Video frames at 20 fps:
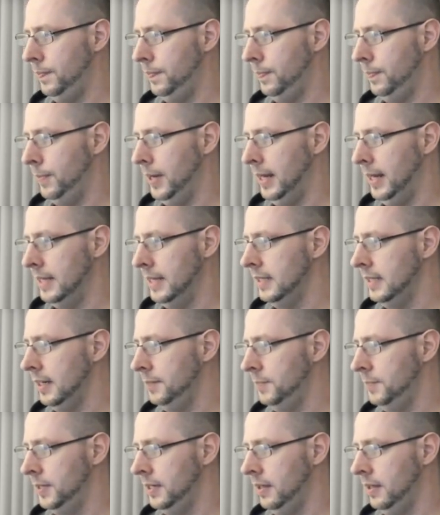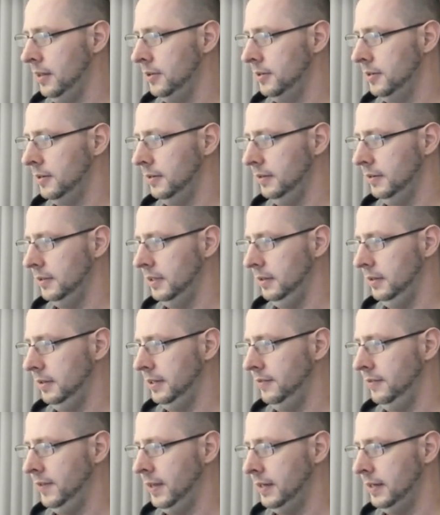But I set up another little
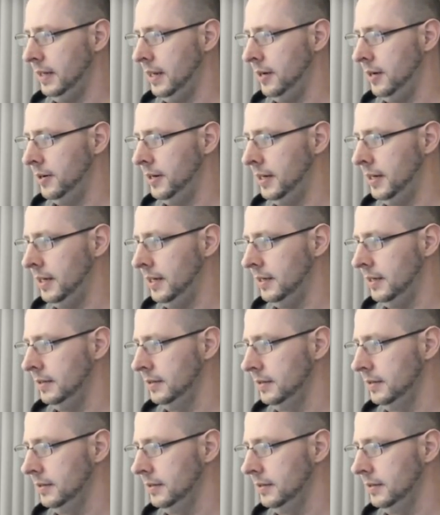event area